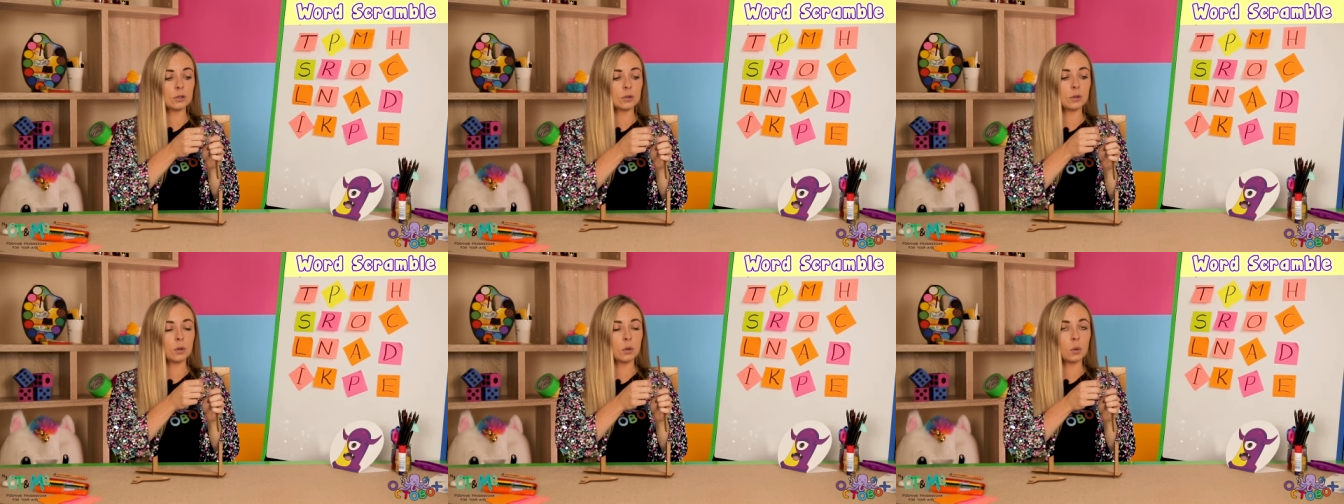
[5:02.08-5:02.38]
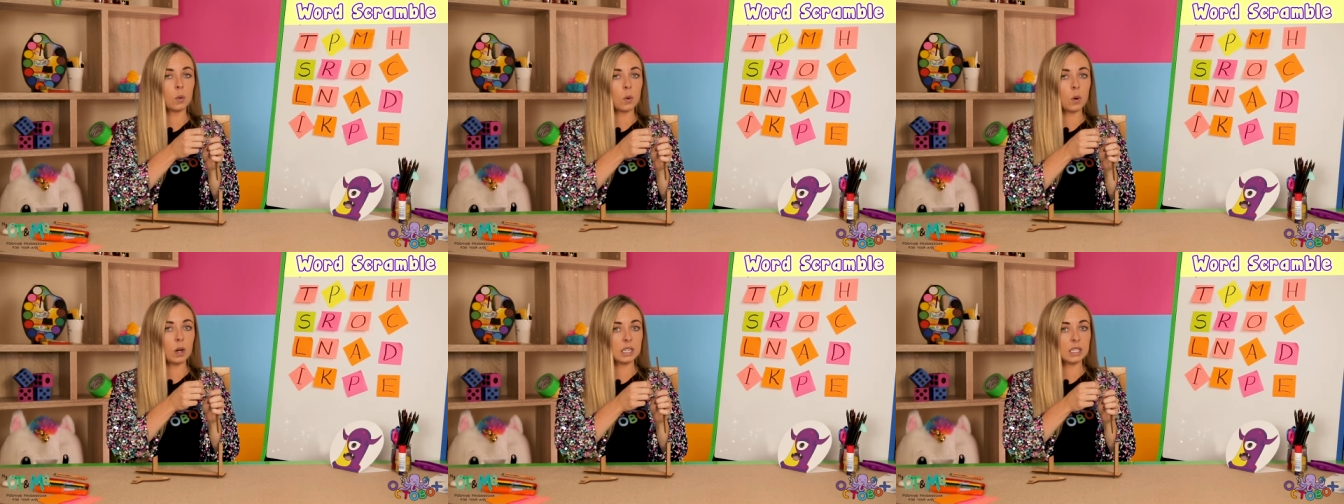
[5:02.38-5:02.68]
through
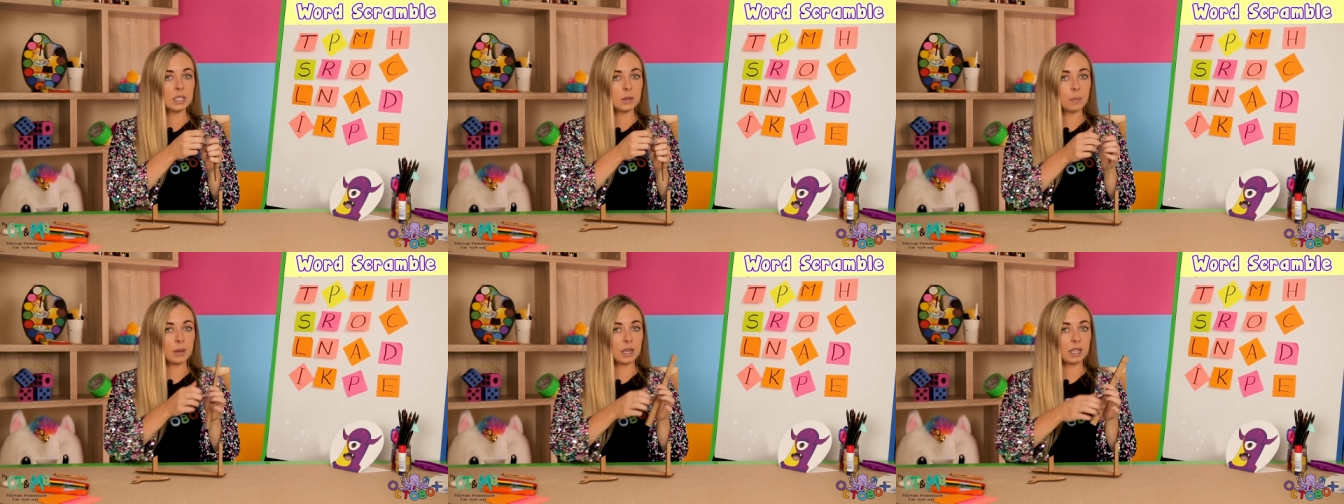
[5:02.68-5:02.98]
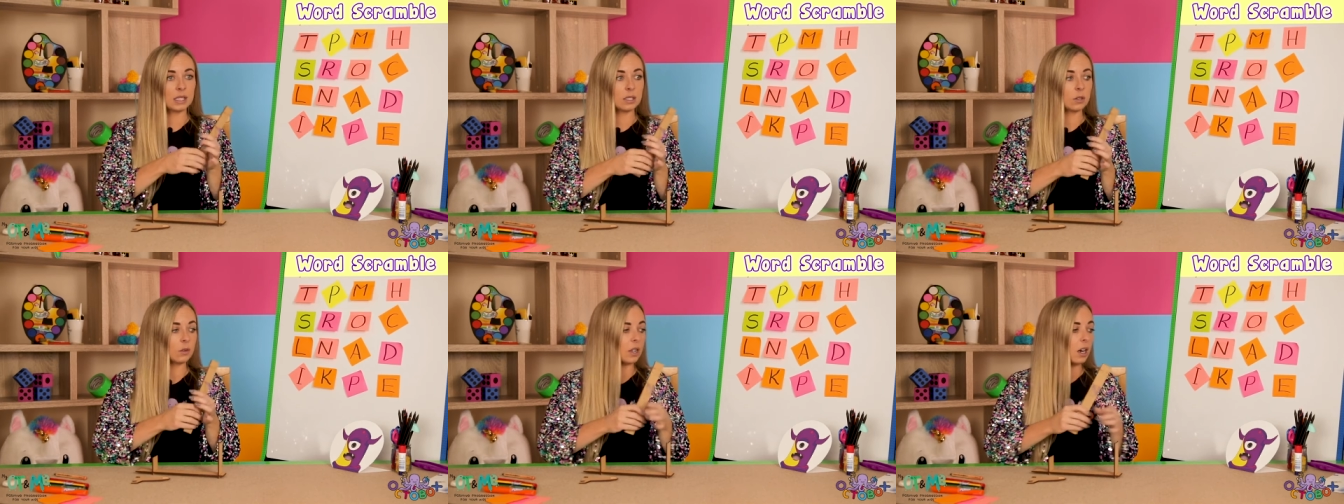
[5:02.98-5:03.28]
quite a
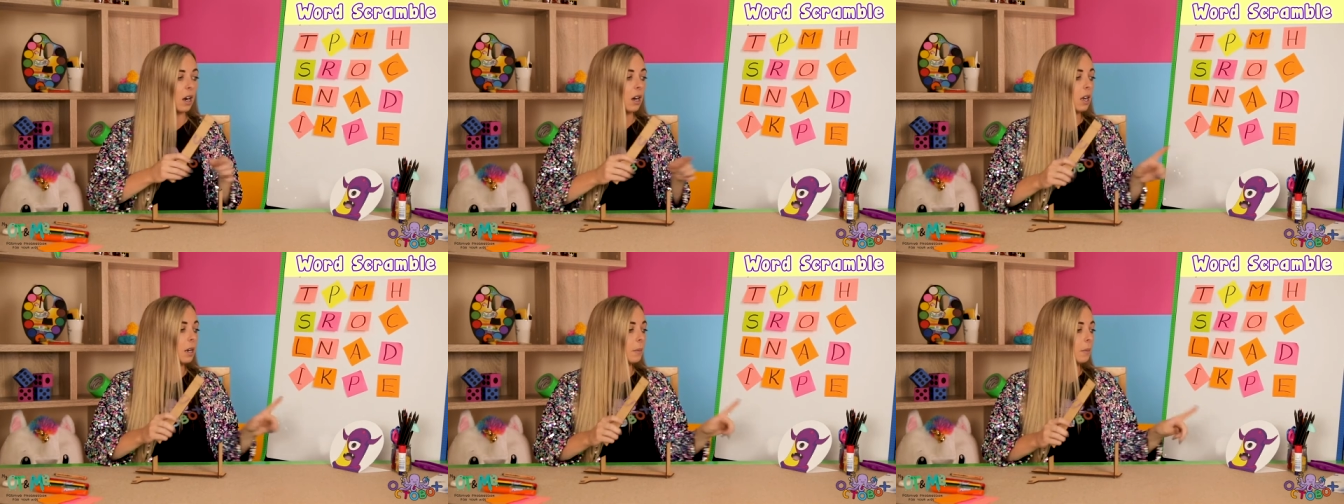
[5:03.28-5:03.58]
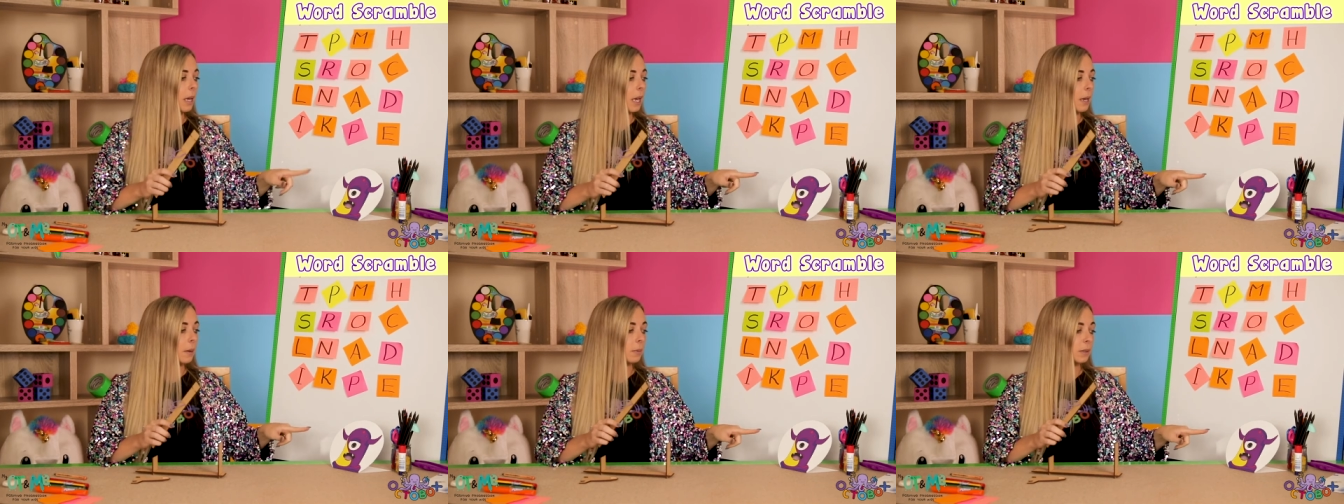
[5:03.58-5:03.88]
bit so that I'll
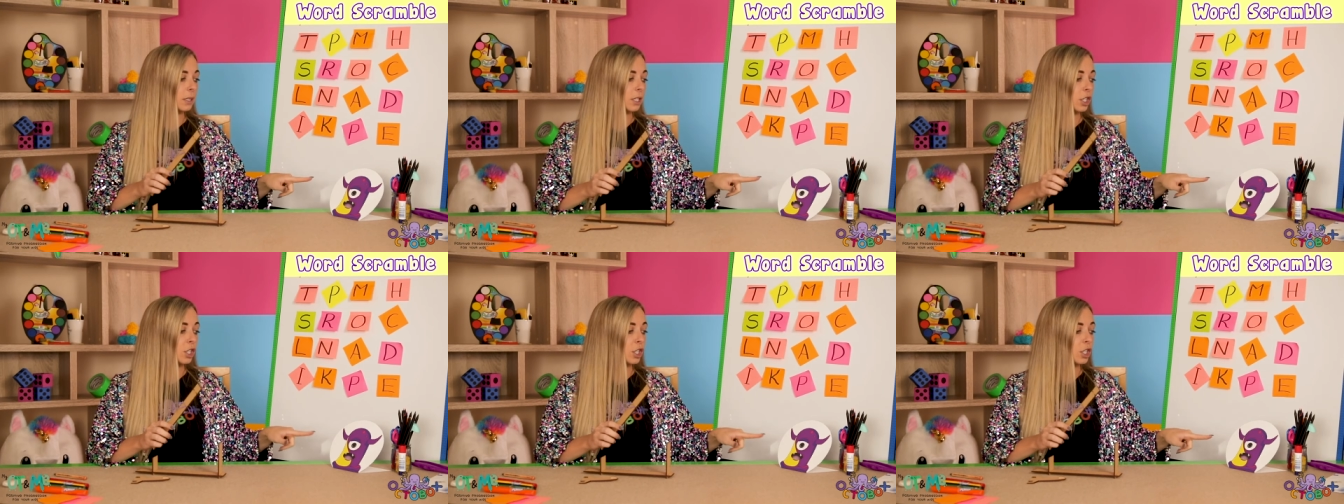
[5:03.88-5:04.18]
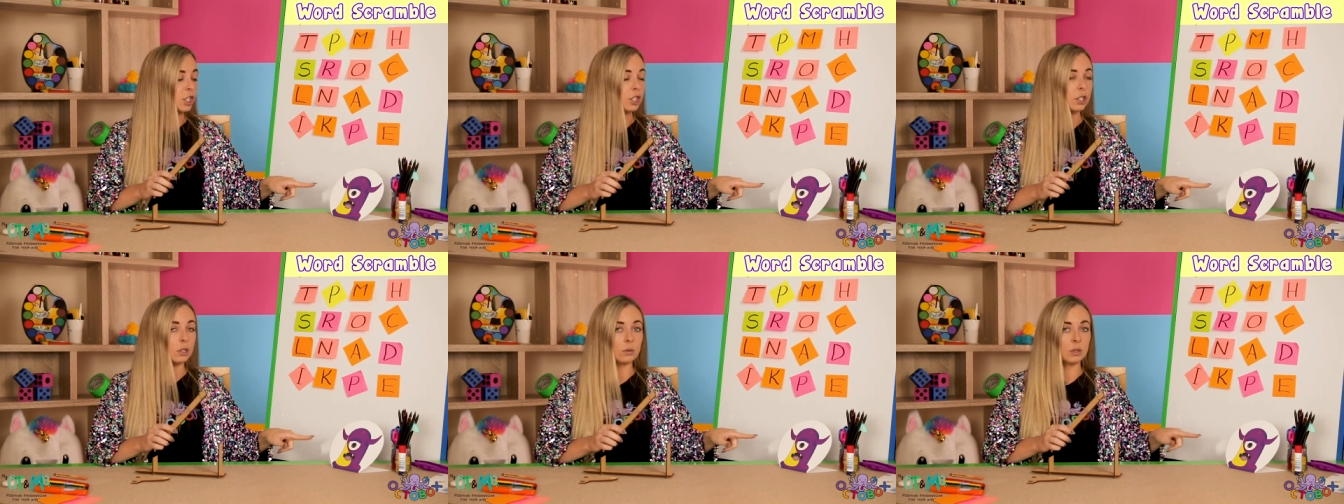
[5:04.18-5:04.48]
be able to
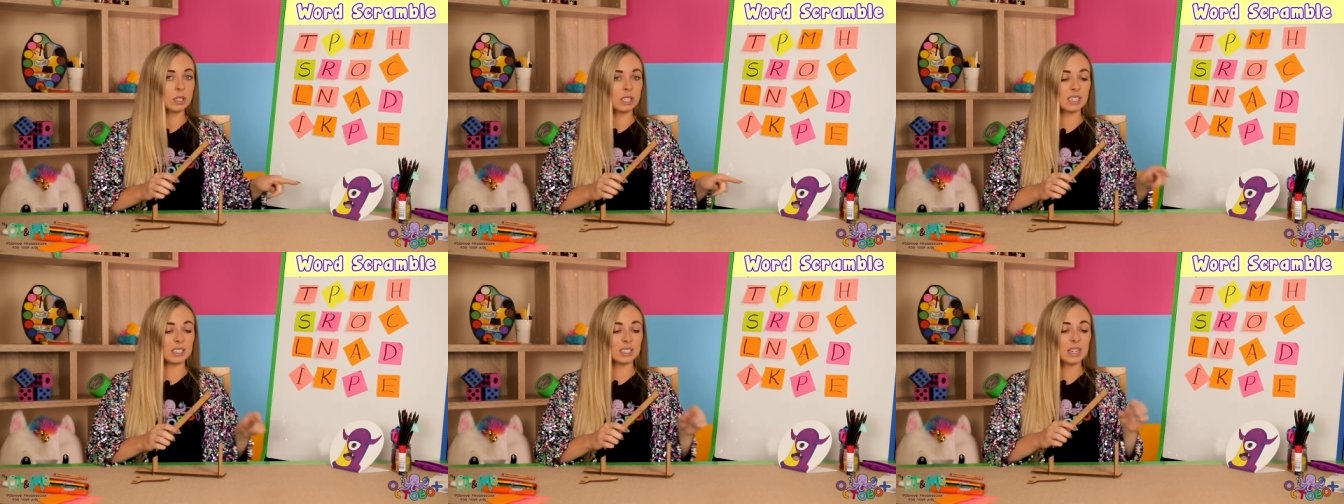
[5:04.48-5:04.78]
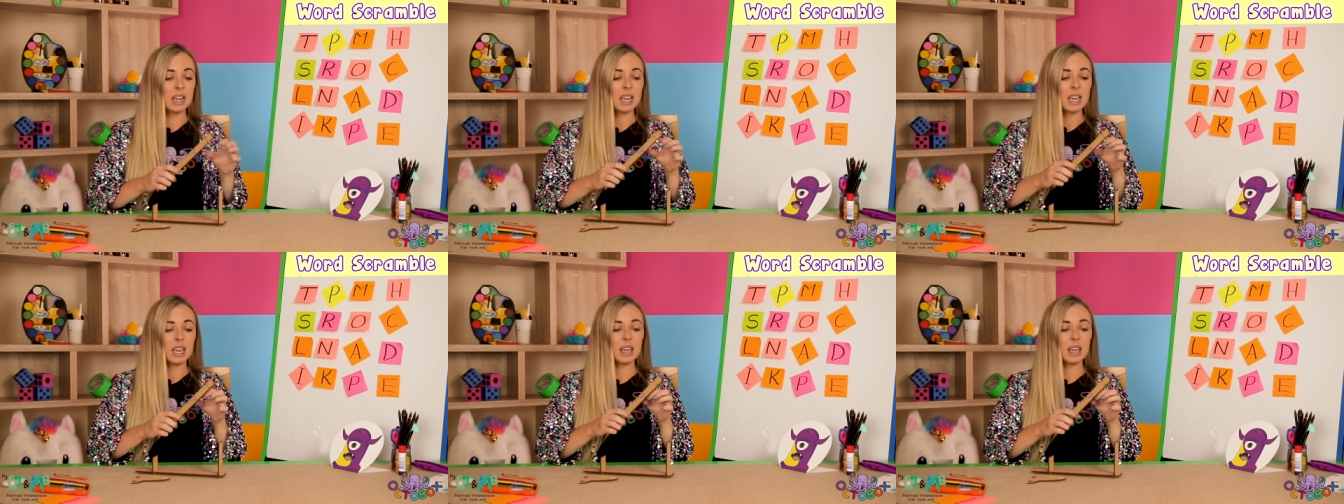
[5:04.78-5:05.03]
shoot it.